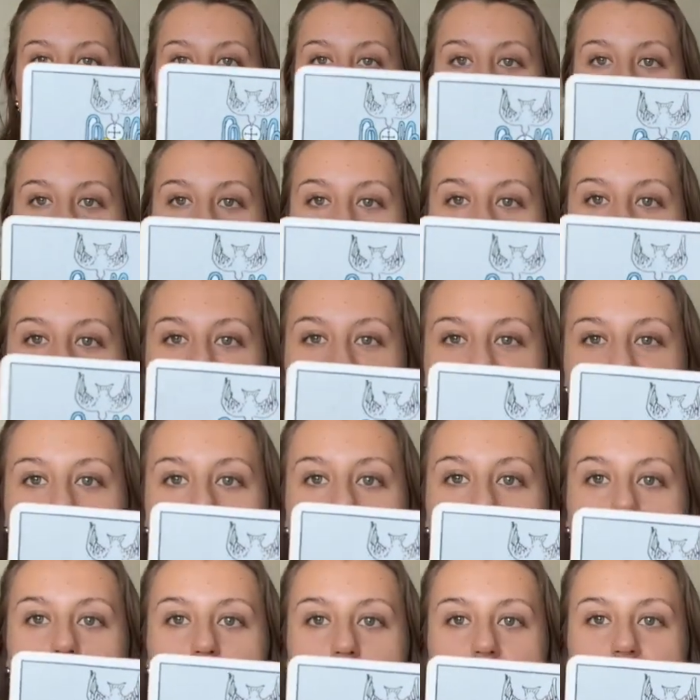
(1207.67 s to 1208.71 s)
the cup is
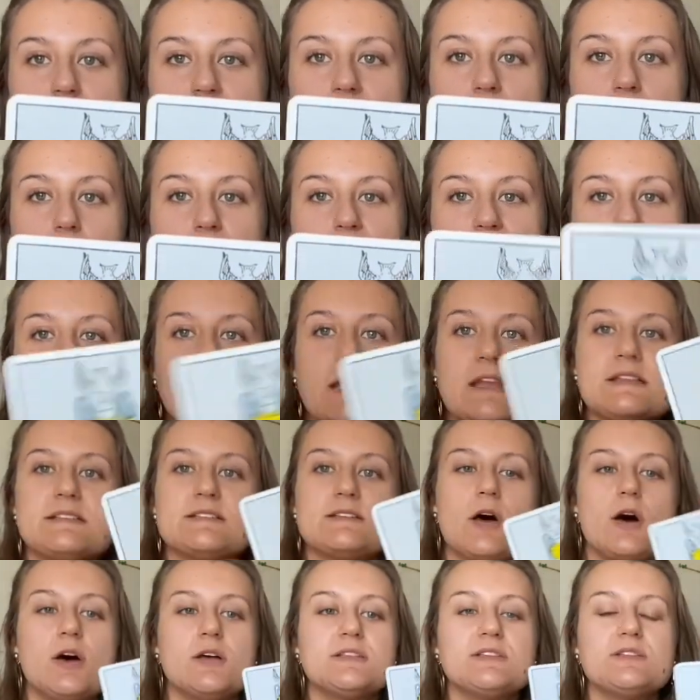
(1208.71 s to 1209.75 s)
overflowing and it's
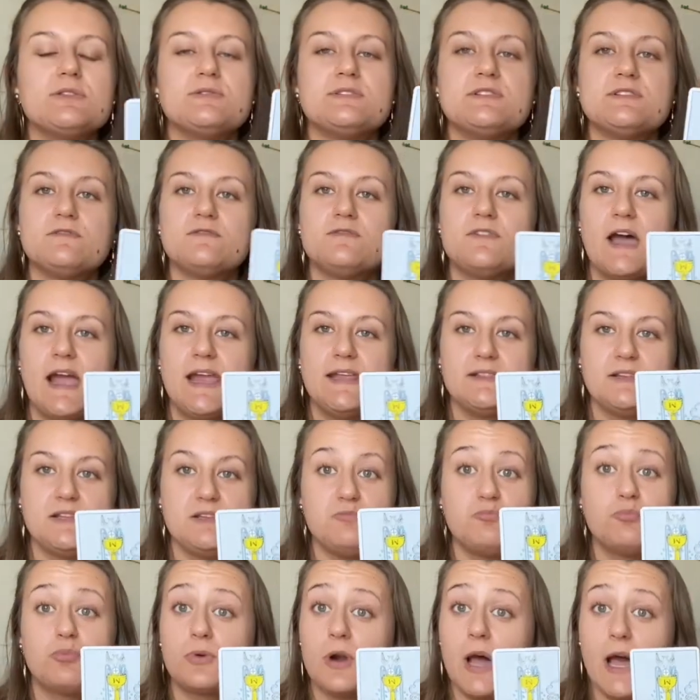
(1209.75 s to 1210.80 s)
also divinely
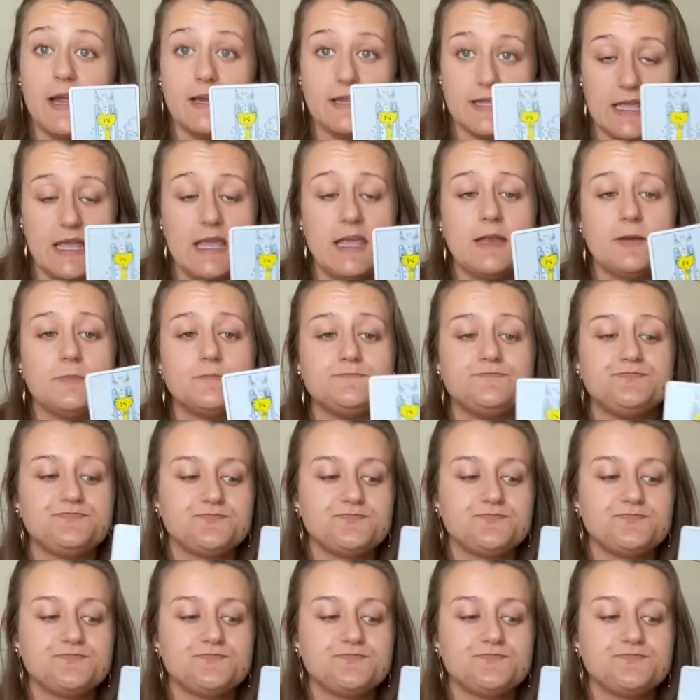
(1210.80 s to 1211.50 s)
brought in.